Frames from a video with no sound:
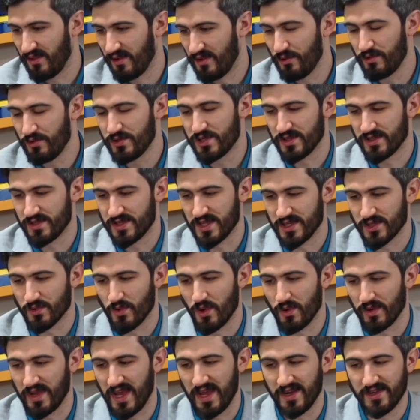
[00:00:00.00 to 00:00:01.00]
Lusion says,
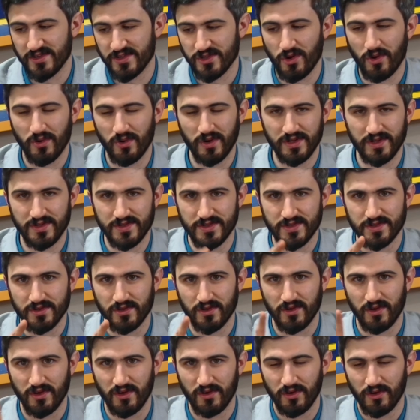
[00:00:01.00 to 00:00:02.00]
quote, Candace Owens,
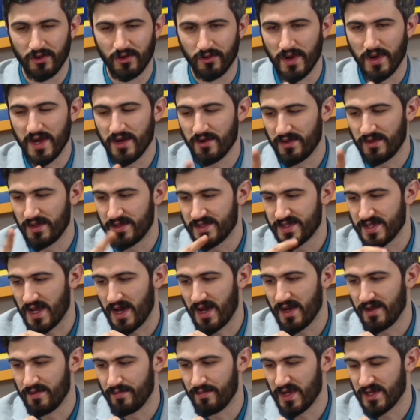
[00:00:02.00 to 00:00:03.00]
greater than
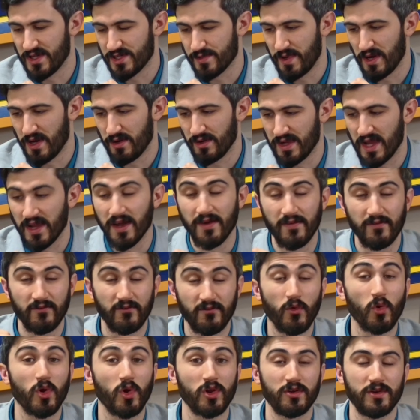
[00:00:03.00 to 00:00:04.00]
sign, Ben Shapiro got
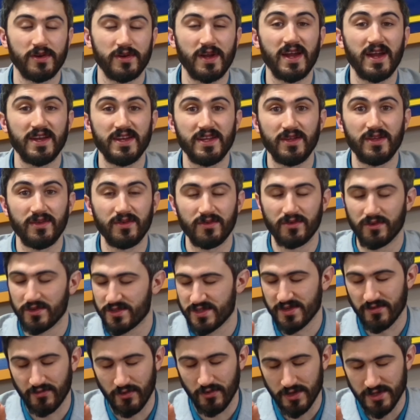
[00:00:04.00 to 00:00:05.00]

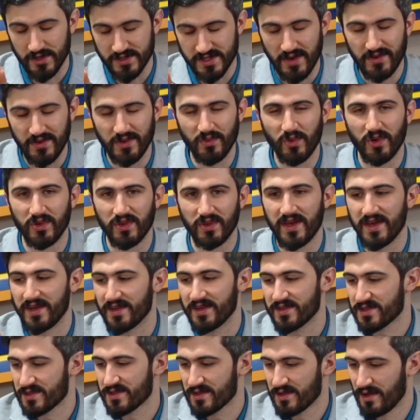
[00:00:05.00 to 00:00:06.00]
471
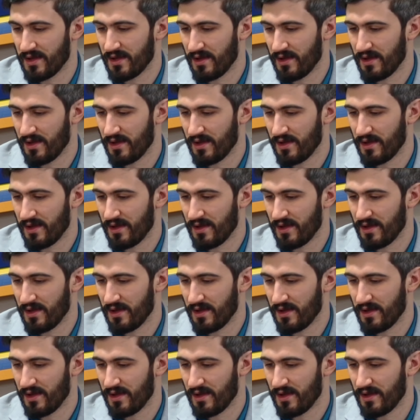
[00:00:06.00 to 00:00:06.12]
likes.